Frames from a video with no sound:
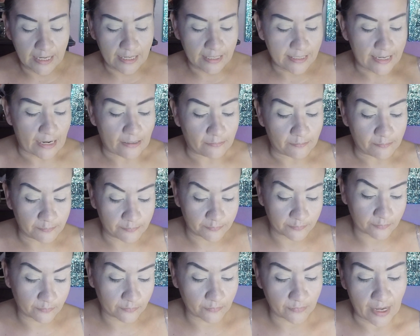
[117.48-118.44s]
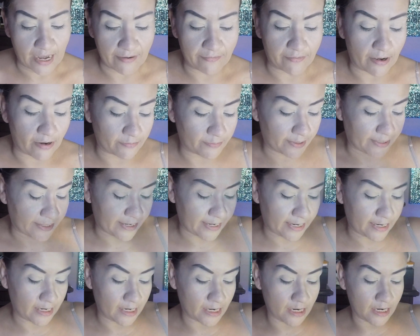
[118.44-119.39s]
Now, I've
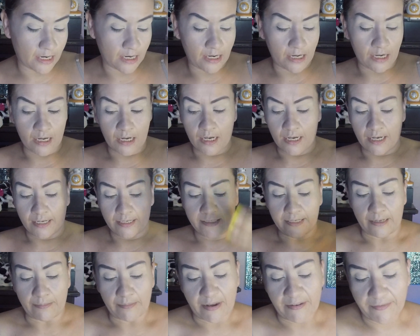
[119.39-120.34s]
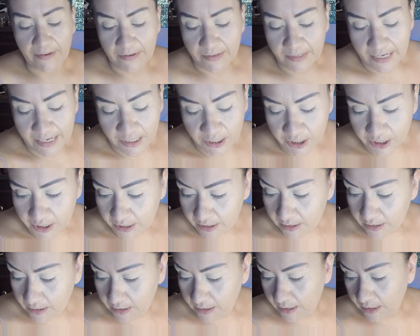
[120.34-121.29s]
already done my
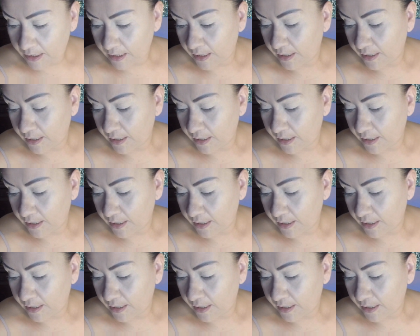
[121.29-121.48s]
foundation,